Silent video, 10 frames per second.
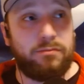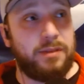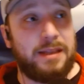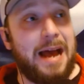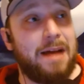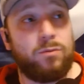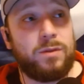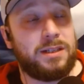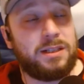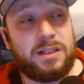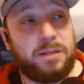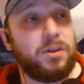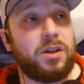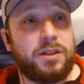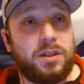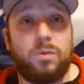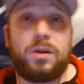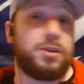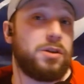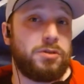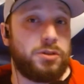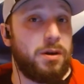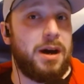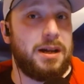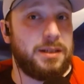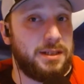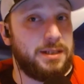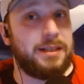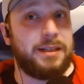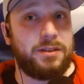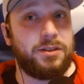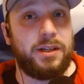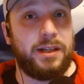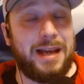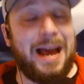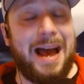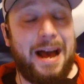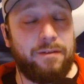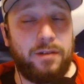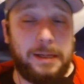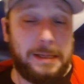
that was similar to what Jonas Johansson did indeed have.